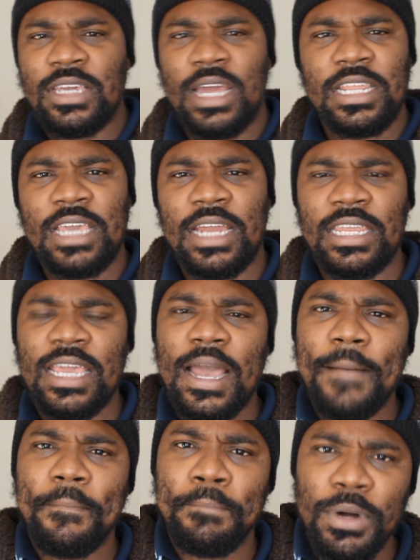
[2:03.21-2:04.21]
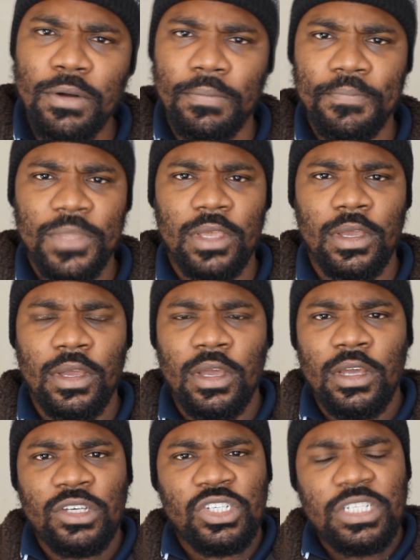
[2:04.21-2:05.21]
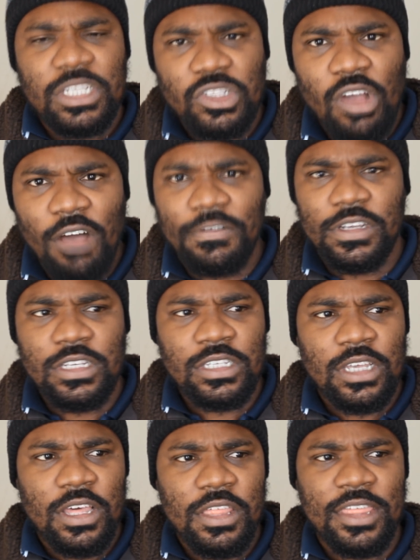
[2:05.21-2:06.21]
yada yada yada, boom, she discovers